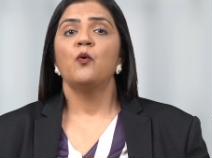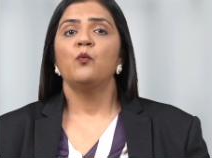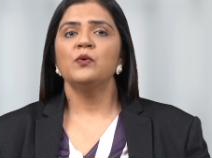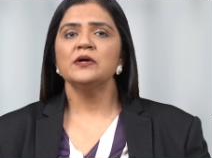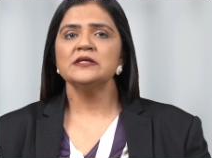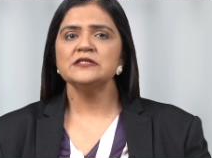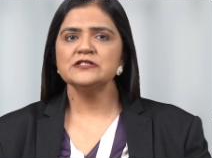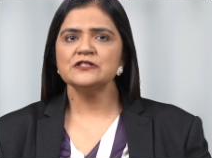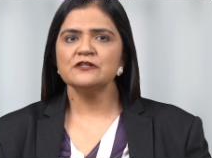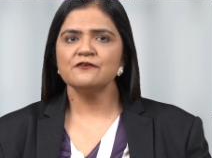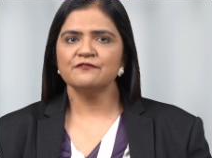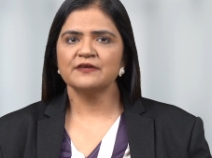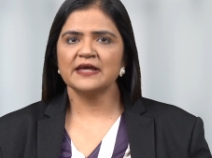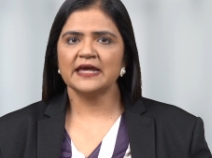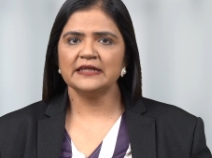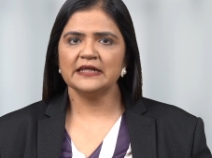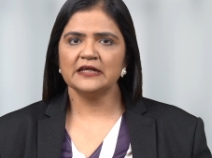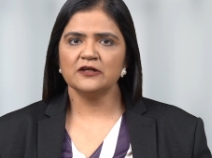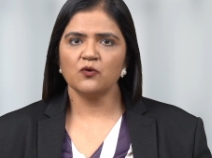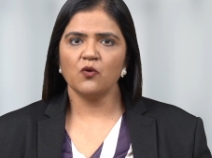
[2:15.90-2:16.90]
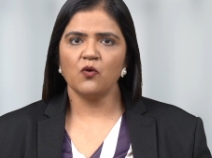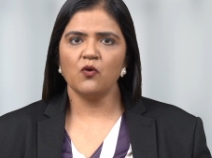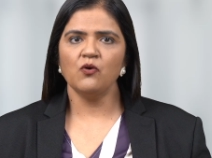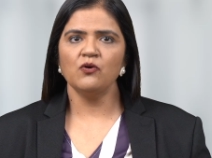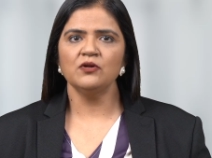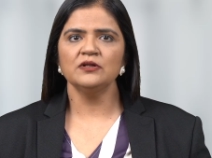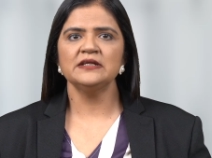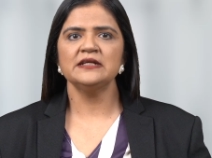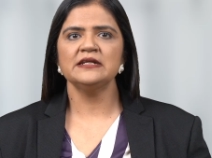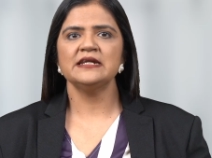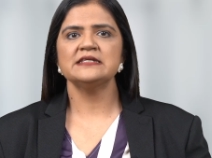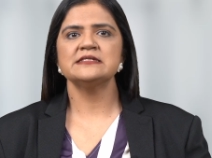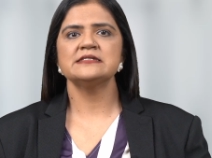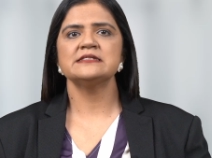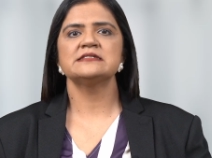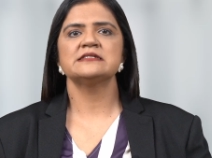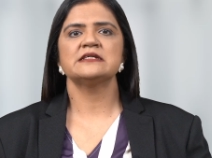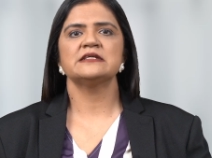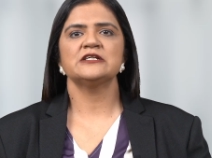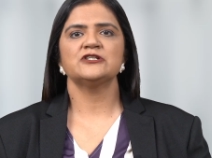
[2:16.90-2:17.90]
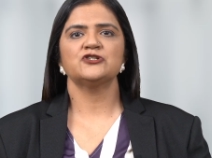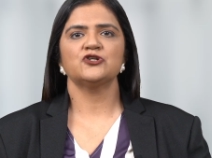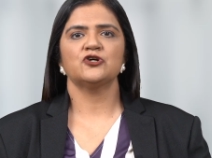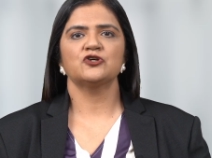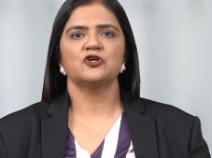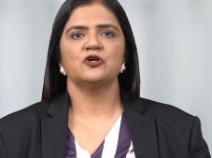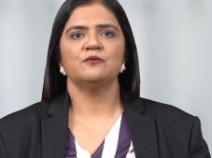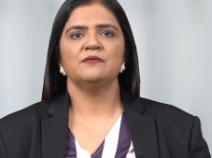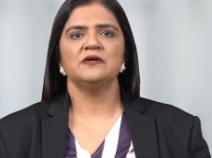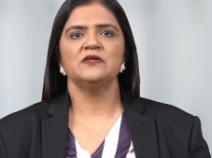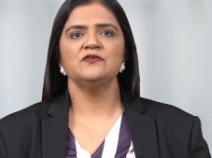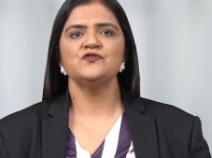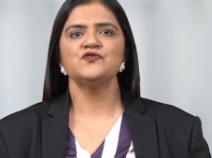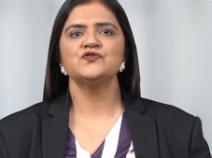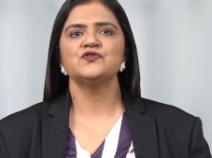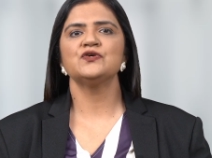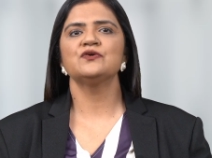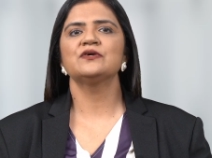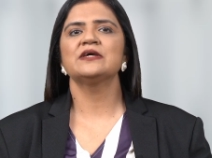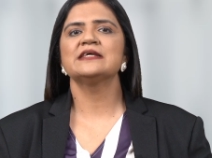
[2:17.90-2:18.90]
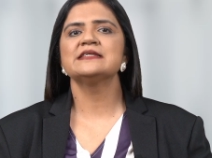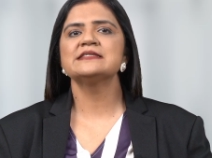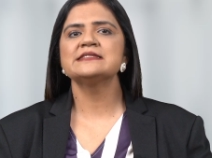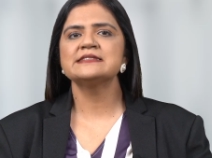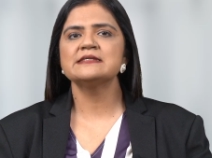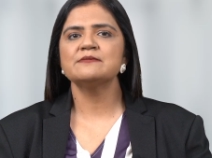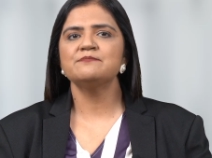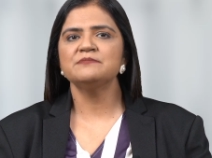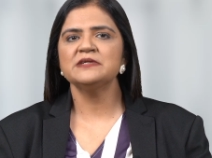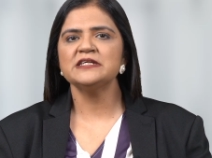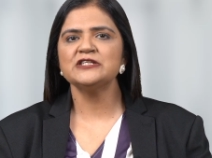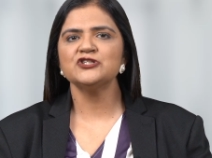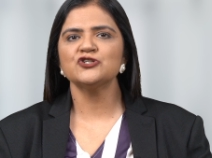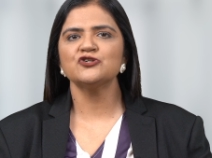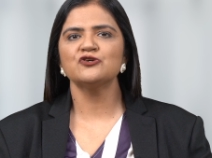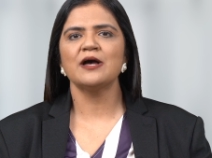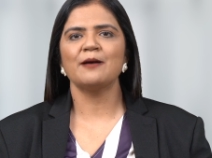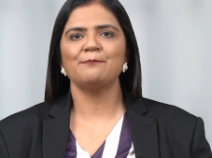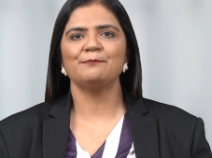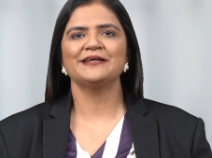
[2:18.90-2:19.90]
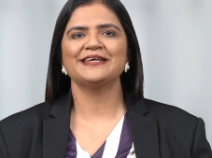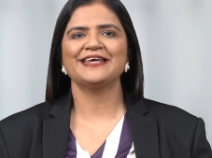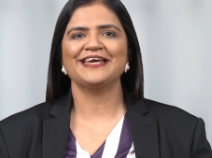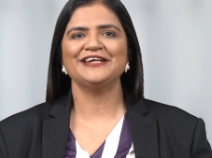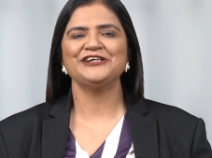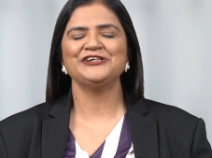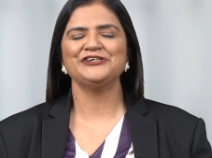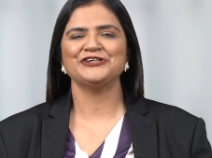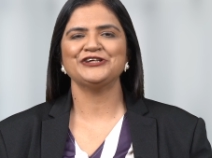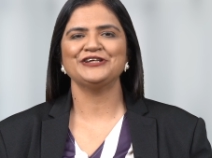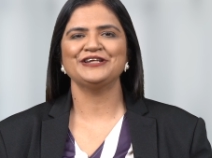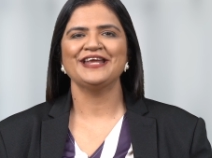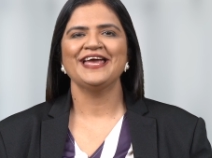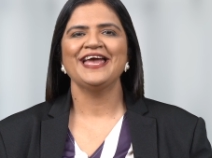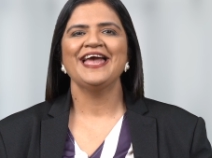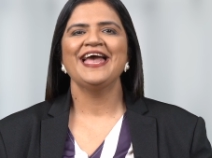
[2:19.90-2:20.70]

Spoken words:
Once you've gathered all the necessary documents, you can submit your application